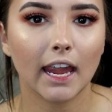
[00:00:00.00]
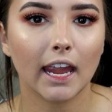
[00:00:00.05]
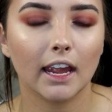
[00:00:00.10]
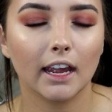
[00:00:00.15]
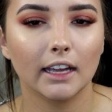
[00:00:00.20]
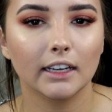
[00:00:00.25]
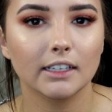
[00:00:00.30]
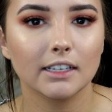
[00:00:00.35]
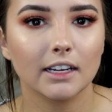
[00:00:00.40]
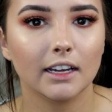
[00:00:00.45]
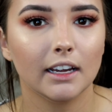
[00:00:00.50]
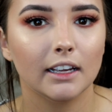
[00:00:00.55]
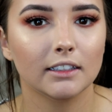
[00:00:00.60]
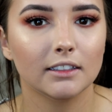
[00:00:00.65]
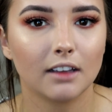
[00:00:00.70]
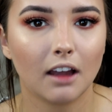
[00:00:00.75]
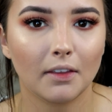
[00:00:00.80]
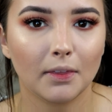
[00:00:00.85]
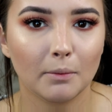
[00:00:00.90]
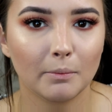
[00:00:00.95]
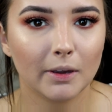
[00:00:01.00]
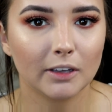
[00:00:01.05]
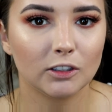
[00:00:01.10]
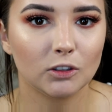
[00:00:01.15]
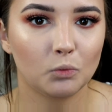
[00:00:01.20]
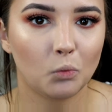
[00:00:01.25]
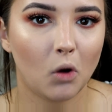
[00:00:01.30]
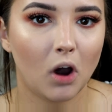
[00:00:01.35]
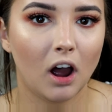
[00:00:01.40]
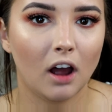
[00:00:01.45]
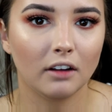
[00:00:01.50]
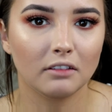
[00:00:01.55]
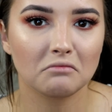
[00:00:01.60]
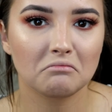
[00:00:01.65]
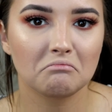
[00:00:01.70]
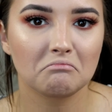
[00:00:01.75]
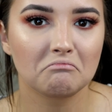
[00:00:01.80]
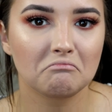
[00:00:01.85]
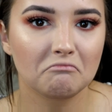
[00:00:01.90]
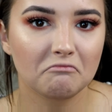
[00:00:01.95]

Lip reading: and it's got the best wand